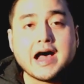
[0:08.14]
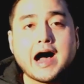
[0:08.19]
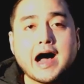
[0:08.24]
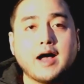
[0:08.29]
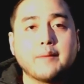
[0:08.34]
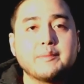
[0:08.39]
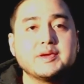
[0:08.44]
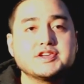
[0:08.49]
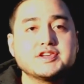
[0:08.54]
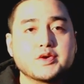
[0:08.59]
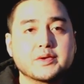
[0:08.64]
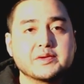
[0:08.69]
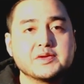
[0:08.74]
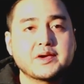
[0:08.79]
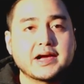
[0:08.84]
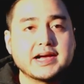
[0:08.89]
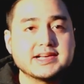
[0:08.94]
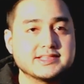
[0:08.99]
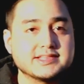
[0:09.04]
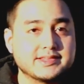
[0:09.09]
I'll be showing you
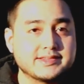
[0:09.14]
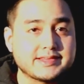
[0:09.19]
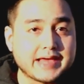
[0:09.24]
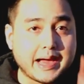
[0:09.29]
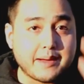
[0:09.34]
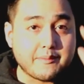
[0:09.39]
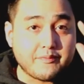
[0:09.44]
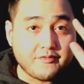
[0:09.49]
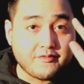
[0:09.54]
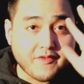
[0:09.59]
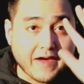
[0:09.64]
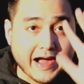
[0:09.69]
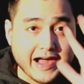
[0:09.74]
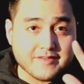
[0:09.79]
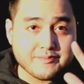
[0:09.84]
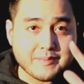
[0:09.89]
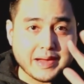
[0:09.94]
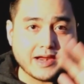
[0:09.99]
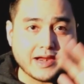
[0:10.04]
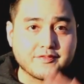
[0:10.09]
guys the top
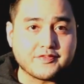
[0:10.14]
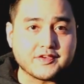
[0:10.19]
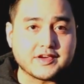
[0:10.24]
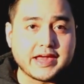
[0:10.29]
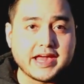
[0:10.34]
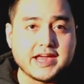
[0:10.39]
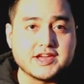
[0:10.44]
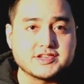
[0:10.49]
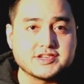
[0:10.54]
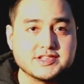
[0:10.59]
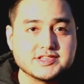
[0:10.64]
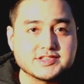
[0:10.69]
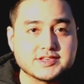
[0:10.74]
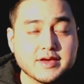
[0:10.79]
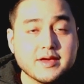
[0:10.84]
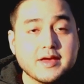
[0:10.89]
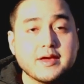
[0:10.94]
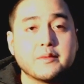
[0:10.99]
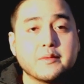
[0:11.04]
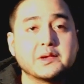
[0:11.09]
5 modifications
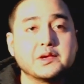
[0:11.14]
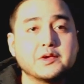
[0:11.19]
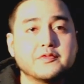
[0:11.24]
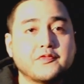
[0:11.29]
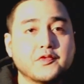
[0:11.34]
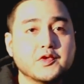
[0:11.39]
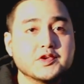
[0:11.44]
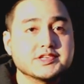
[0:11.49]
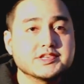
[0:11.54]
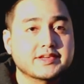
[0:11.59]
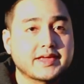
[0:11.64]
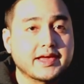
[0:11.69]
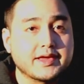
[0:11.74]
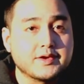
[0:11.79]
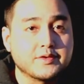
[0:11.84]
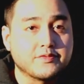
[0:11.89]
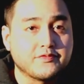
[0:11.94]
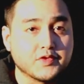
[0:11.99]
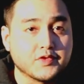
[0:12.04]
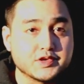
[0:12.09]
when you first get
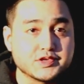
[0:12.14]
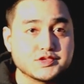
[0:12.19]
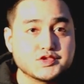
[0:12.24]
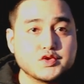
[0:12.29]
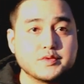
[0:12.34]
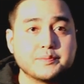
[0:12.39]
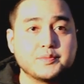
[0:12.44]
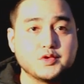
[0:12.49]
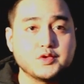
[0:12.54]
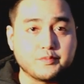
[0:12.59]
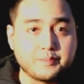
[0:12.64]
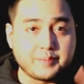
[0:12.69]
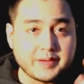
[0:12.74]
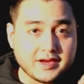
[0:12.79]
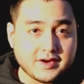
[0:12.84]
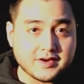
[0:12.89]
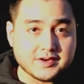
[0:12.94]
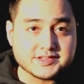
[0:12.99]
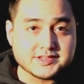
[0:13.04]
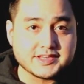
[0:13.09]
your first Subaru
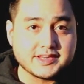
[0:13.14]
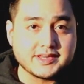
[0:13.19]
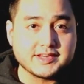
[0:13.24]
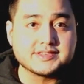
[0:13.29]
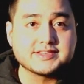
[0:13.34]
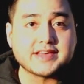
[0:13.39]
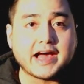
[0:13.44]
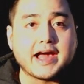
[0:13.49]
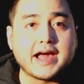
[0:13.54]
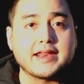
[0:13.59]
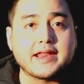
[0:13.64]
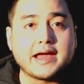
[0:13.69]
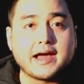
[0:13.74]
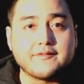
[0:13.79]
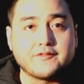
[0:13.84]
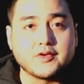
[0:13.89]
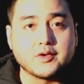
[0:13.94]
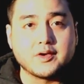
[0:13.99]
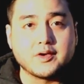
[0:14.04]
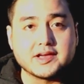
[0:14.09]
BRZ, Scion
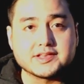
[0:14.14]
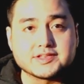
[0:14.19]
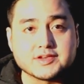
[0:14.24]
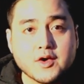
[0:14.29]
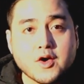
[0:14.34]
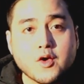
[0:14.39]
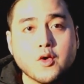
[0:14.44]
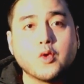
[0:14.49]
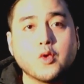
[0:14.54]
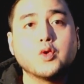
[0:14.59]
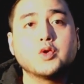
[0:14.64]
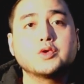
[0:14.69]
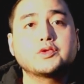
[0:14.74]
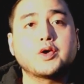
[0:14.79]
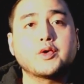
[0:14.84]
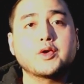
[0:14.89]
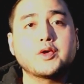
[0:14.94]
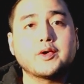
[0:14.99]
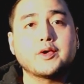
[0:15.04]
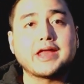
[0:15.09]
FRS, or
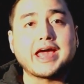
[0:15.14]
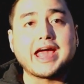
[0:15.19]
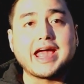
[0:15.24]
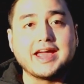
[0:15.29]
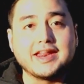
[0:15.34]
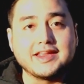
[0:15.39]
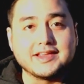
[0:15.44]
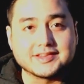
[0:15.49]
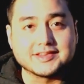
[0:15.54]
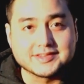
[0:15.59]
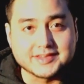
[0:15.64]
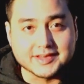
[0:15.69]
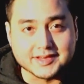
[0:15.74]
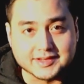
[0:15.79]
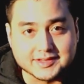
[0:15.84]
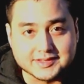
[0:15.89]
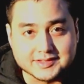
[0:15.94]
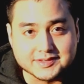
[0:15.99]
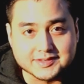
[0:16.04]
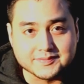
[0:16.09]
Toyota
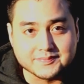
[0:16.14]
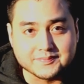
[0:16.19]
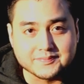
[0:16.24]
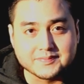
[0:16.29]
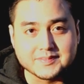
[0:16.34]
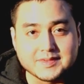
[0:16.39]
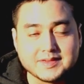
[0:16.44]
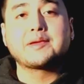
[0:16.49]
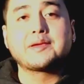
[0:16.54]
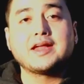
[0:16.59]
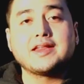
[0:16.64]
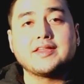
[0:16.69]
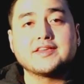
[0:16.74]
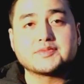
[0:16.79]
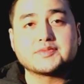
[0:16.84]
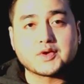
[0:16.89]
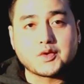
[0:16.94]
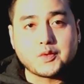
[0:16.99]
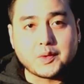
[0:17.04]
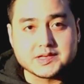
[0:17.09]
86. I've been getting
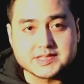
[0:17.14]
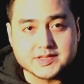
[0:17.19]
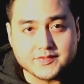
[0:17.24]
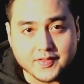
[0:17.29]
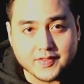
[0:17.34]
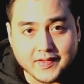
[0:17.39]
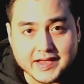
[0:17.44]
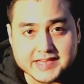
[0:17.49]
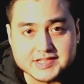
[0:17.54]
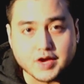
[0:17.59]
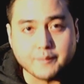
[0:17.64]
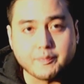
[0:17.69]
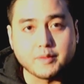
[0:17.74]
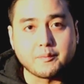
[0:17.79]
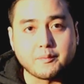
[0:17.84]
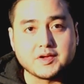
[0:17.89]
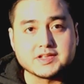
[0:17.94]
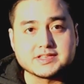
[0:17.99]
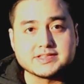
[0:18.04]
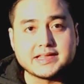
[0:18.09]
this requested for the last couple
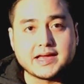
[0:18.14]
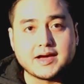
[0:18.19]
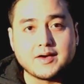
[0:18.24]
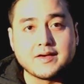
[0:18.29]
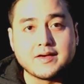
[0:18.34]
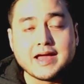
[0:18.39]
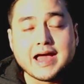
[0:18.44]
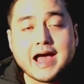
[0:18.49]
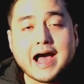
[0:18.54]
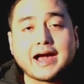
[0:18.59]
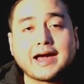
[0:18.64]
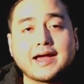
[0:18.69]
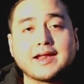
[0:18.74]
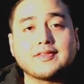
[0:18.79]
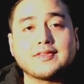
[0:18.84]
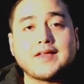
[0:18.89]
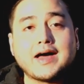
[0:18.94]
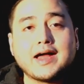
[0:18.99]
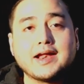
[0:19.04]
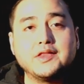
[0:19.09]
months now. I got a
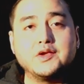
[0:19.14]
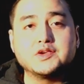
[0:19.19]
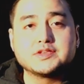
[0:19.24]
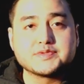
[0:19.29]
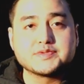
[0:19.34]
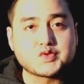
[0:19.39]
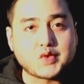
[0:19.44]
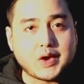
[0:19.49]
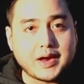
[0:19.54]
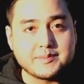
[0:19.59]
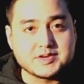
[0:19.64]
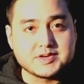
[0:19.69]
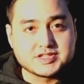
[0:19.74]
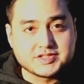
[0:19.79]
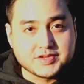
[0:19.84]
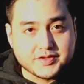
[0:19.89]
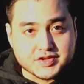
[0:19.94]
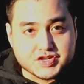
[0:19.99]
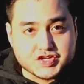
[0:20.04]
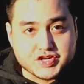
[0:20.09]
lot of new subscribers
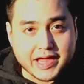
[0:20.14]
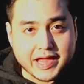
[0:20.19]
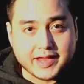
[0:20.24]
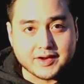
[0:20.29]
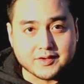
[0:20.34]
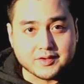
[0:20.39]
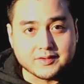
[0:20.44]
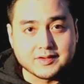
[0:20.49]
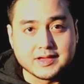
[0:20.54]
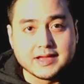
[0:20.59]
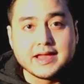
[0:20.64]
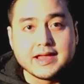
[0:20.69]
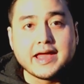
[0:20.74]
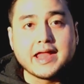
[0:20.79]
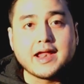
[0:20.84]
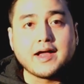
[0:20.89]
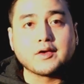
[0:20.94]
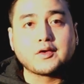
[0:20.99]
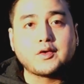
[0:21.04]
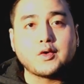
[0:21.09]
to the channel,
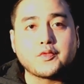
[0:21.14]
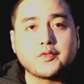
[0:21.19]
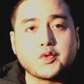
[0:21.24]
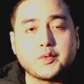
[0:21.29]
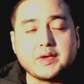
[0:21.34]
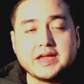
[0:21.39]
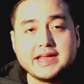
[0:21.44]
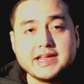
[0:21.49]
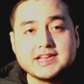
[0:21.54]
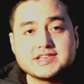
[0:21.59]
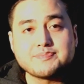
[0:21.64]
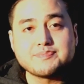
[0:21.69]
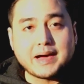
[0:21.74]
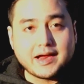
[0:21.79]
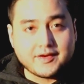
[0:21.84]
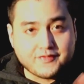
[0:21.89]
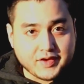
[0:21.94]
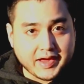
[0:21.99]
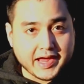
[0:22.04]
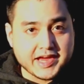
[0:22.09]
and I'll go through each
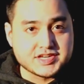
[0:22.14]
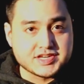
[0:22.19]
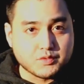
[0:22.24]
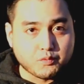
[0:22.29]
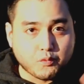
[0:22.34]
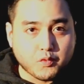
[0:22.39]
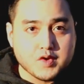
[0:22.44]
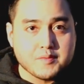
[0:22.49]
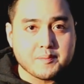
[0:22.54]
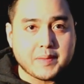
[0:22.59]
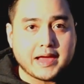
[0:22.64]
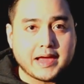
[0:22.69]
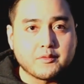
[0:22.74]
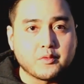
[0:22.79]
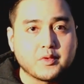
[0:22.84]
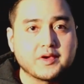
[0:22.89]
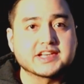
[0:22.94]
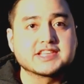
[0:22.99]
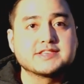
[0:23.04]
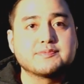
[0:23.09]
modification one by
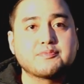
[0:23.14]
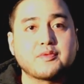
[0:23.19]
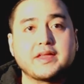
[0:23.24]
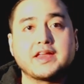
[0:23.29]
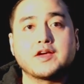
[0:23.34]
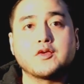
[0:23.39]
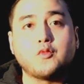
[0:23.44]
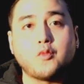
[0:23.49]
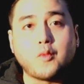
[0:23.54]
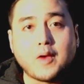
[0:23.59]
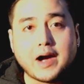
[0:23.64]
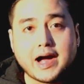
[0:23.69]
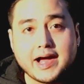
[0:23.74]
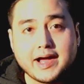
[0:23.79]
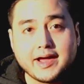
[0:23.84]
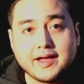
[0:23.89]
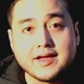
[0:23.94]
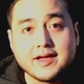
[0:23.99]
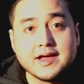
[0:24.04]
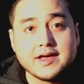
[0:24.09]
one, explaining
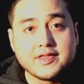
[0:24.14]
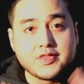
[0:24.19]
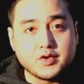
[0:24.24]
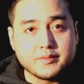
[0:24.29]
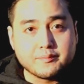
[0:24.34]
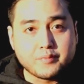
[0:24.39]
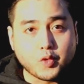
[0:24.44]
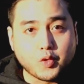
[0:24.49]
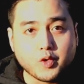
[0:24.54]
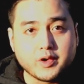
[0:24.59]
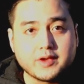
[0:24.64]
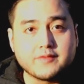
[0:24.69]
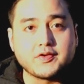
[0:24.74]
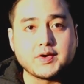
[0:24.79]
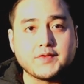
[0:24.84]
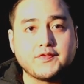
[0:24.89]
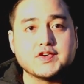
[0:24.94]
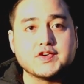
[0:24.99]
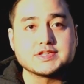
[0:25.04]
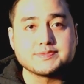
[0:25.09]
why they're important for
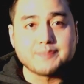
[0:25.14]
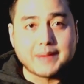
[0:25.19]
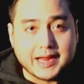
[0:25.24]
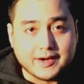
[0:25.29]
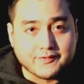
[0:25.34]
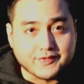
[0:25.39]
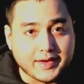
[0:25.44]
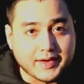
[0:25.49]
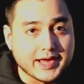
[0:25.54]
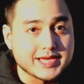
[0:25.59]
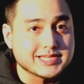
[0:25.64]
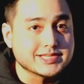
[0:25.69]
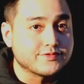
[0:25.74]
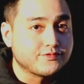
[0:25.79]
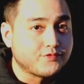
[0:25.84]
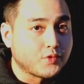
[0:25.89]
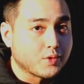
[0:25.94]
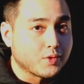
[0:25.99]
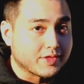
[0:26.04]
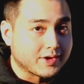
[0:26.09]
your first modification
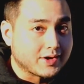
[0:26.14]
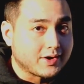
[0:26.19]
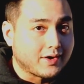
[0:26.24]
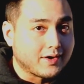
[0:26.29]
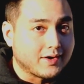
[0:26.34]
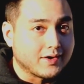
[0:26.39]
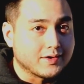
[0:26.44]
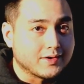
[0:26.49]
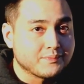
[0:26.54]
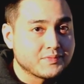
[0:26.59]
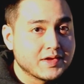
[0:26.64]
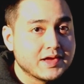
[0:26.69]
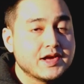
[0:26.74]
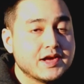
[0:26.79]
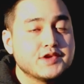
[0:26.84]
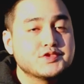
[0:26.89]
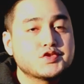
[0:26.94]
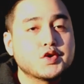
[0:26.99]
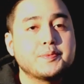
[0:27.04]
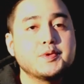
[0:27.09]
for the car.
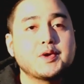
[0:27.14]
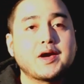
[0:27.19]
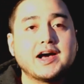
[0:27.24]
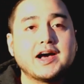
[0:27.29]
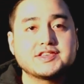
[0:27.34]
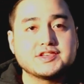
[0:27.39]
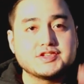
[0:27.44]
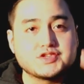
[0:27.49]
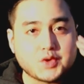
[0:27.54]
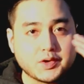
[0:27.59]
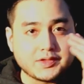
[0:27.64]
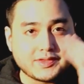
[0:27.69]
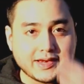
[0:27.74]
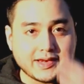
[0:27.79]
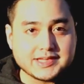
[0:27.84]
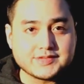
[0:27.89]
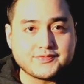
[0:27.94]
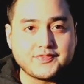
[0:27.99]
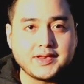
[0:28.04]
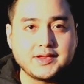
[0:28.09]
So hope you guys enjoyed
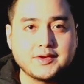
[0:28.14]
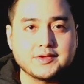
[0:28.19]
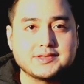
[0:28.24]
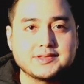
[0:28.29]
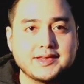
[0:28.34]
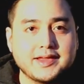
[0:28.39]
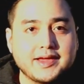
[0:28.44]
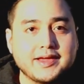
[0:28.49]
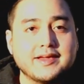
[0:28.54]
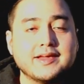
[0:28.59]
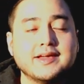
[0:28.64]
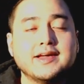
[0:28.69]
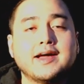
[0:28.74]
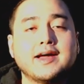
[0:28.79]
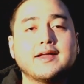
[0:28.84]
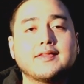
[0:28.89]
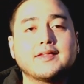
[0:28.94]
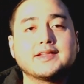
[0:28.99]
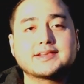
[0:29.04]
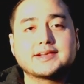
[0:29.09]
today's video today,
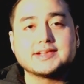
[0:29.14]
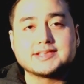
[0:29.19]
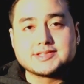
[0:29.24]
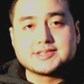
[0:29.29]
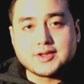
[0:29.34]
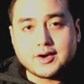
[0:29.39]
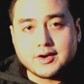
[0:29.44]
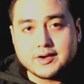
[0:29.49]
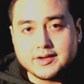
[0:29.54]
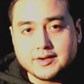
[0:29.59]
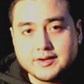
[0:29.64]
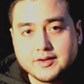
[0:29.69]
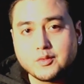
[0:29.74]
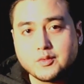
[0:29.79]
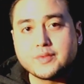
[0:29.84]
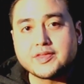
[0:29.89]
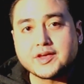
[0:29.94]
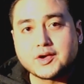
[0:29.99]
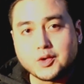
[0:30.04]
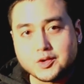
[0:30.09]
and let's get started
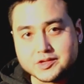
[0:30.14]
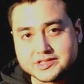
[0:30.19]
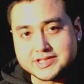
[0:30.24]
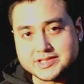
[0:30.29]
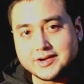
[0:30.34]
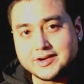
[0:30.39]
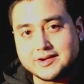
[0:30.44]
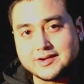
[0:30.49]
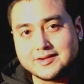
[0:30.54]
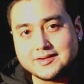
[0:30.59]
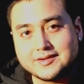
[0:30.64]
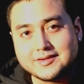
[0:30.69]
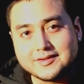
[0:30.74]
with a cold start.